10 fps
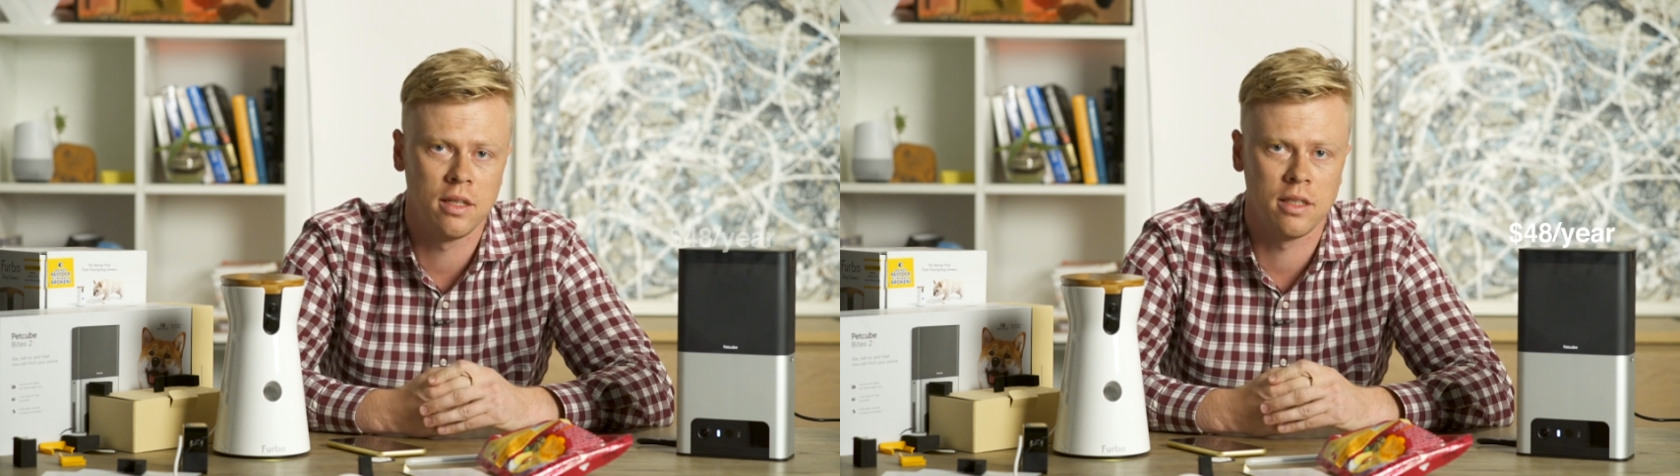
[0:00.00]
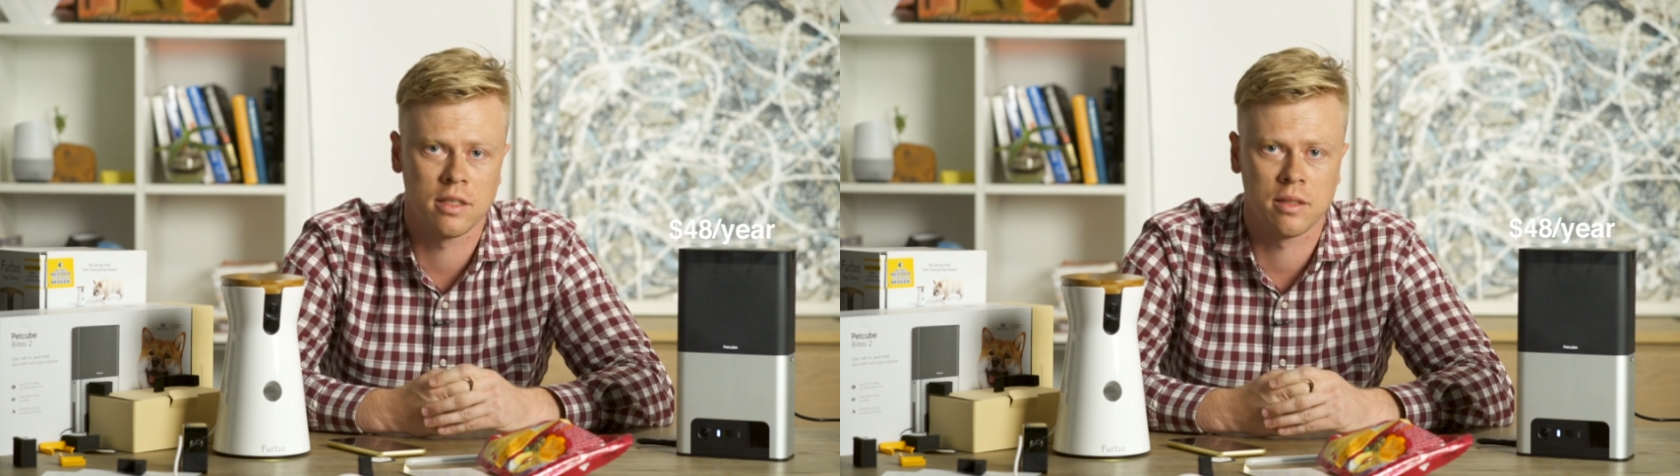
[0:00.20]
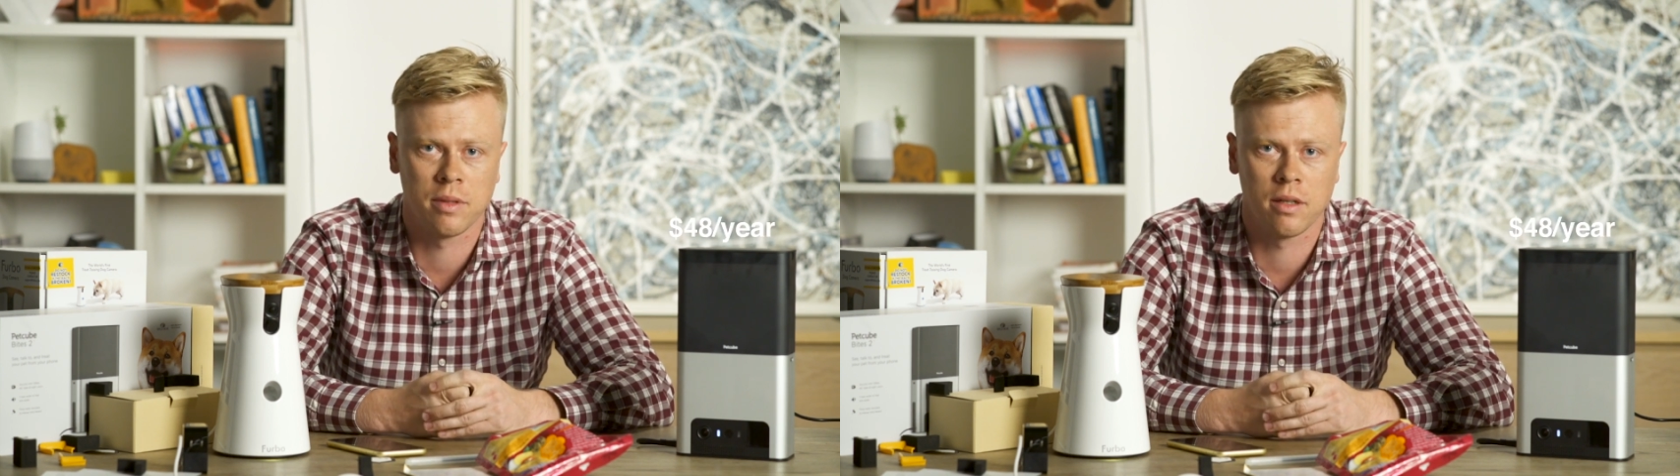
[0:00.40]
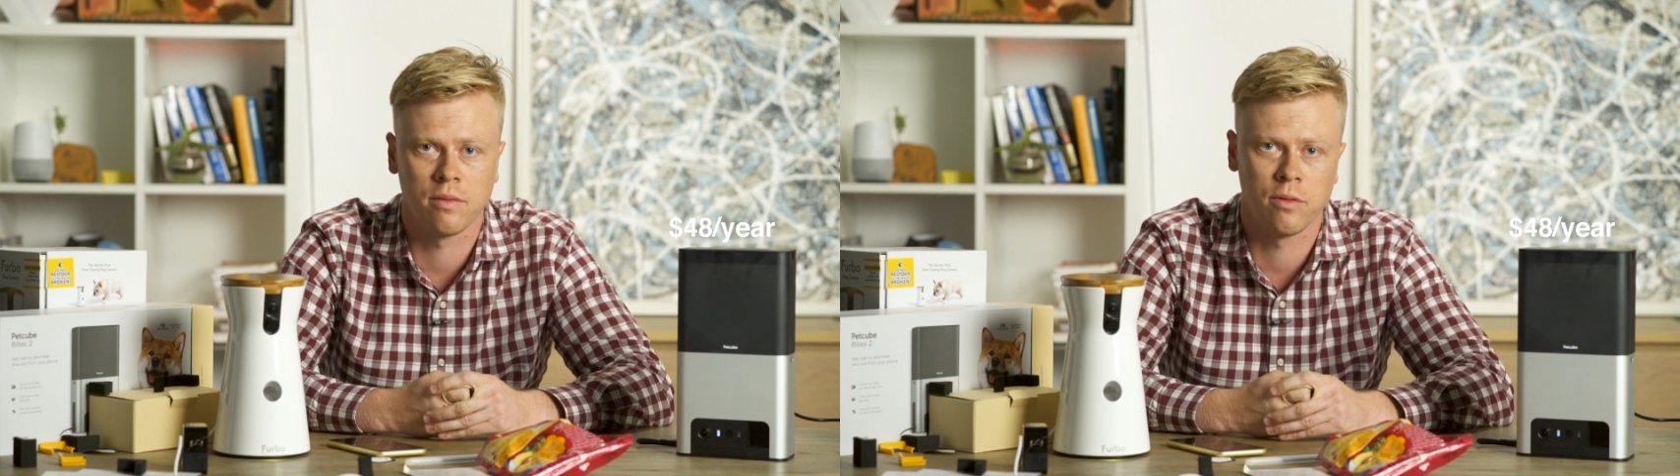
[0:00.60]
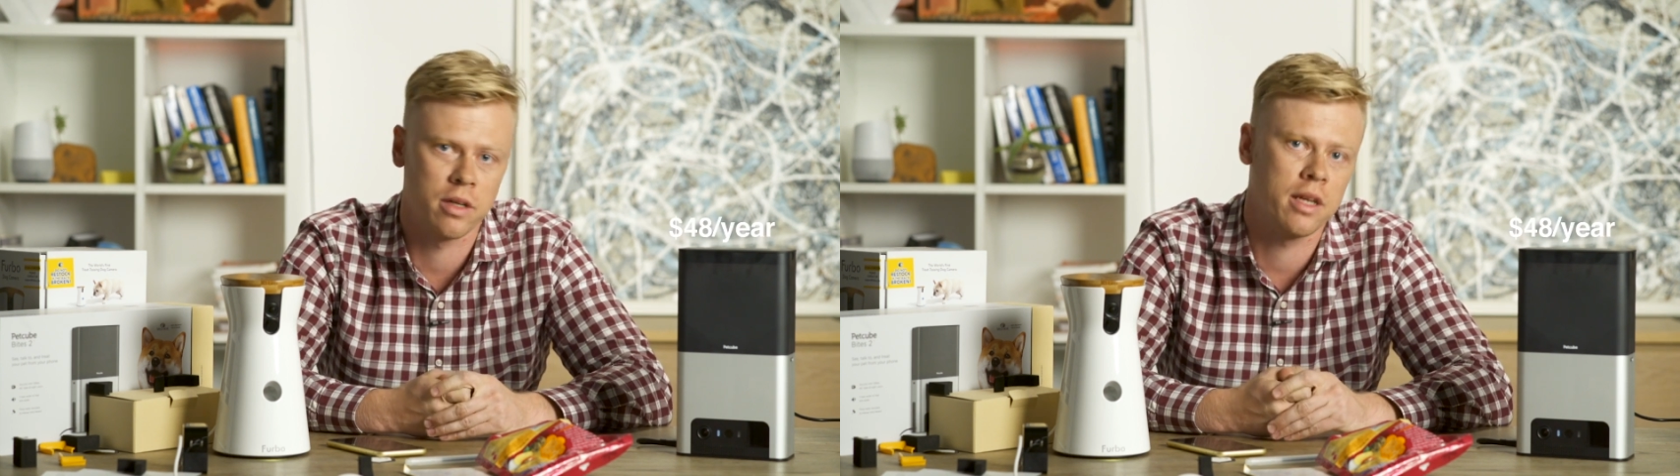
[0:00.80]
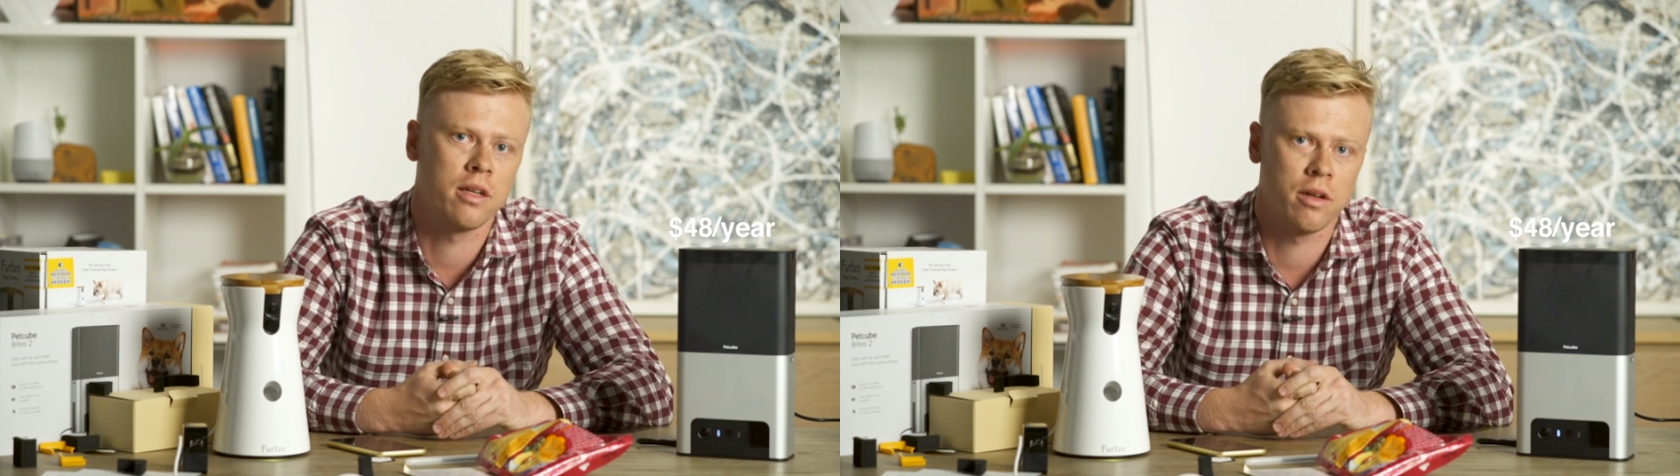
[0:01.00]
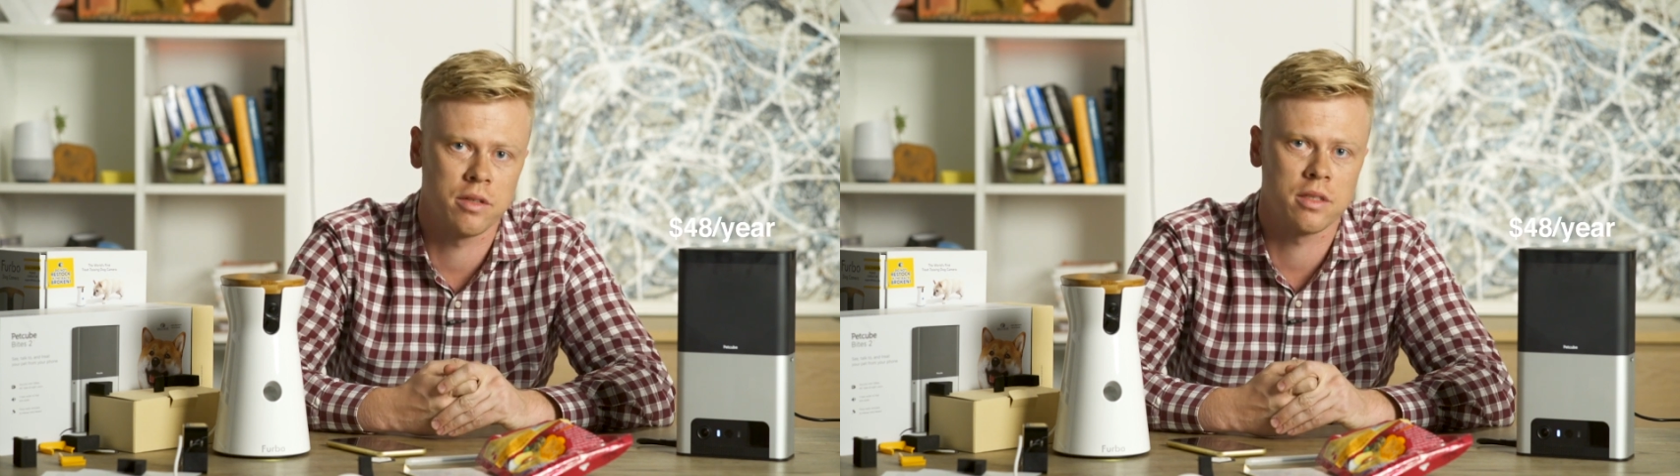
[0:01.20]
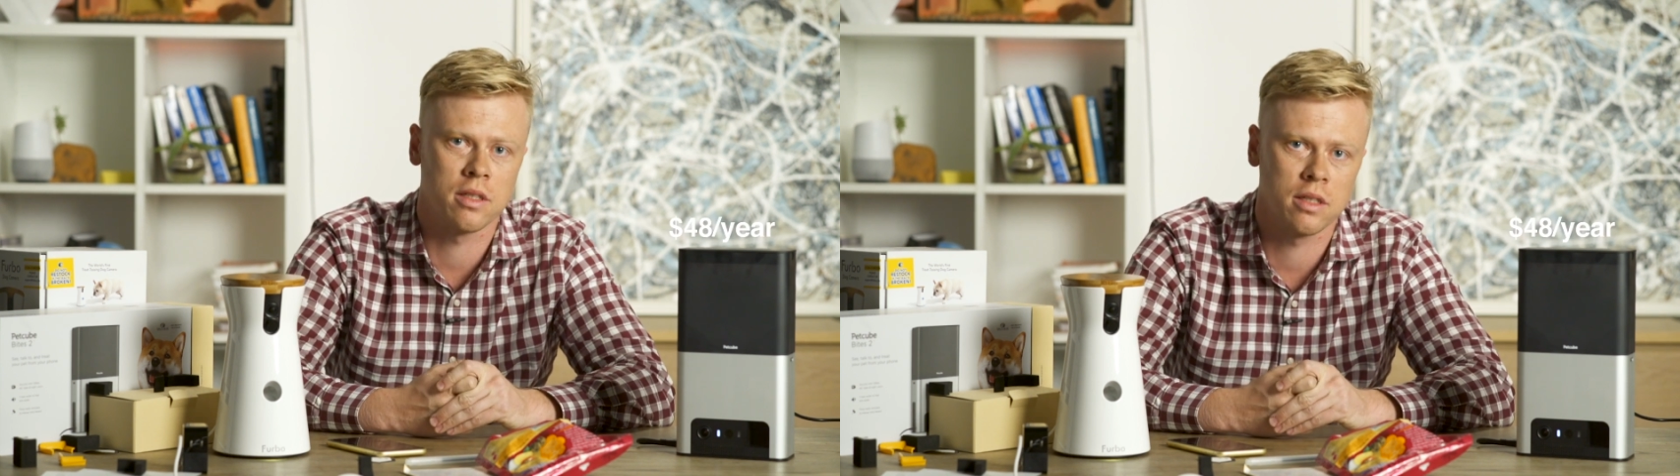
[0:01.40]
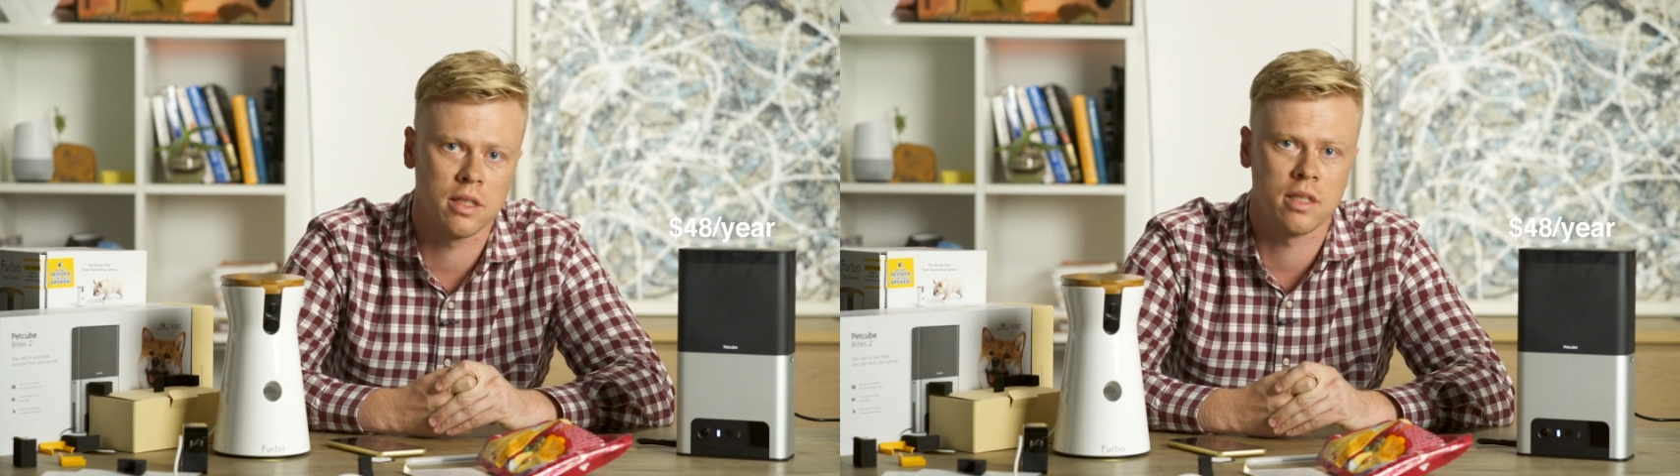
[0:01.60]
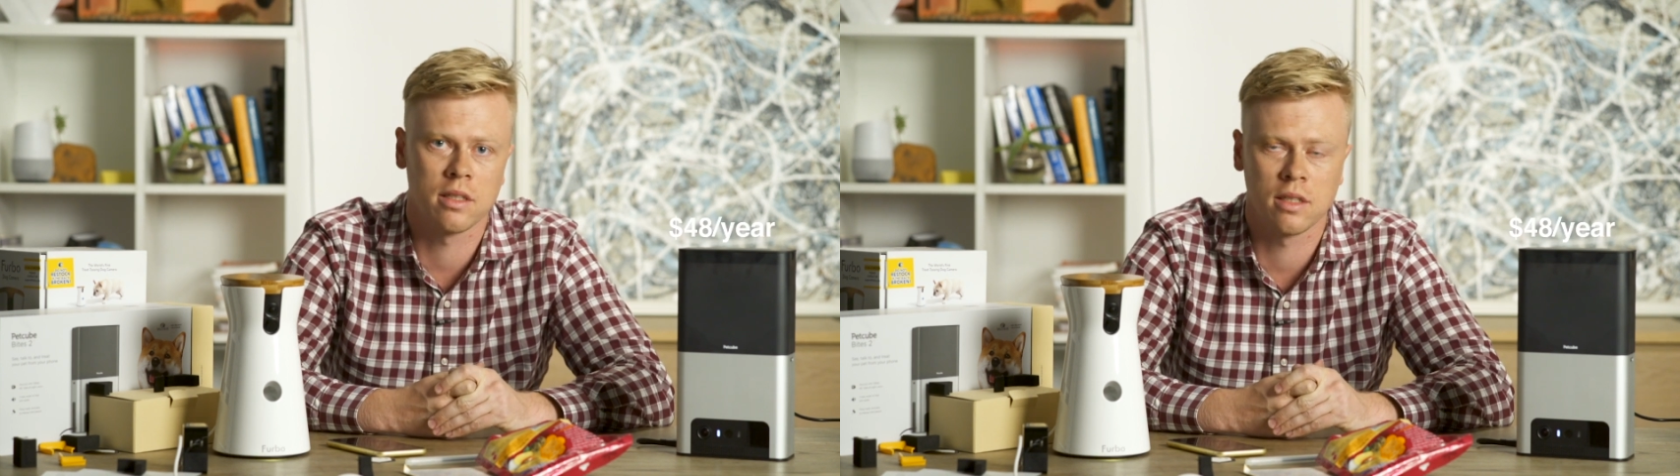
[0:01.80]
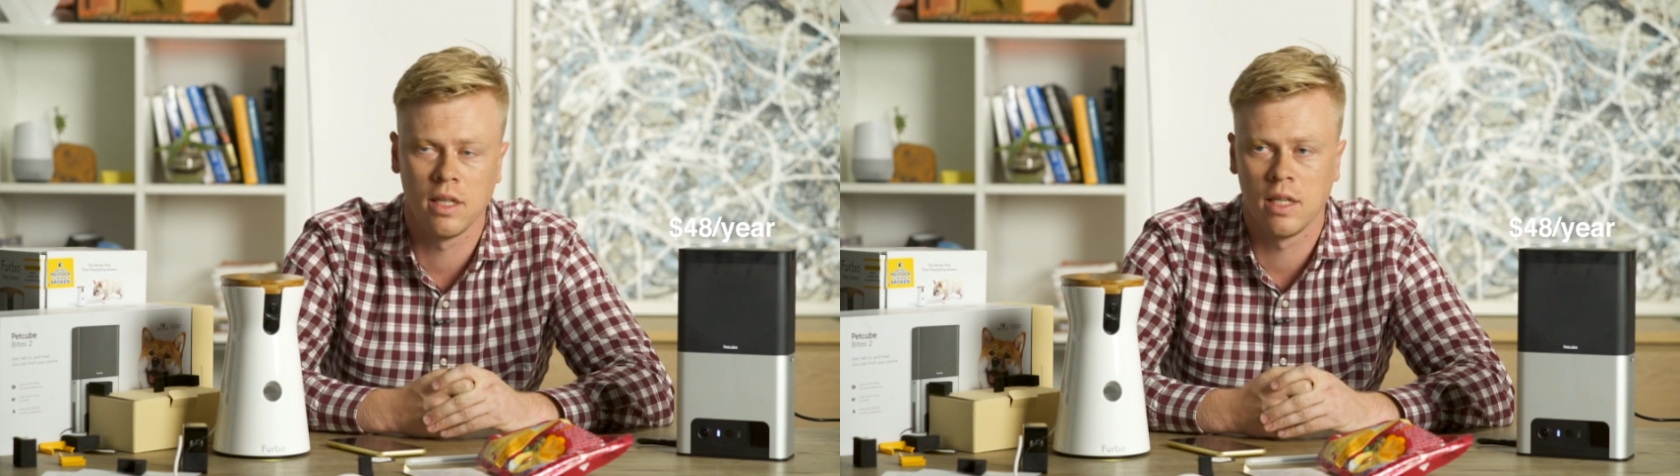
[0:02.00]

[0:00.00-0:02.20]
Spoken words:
it's about $48 a year,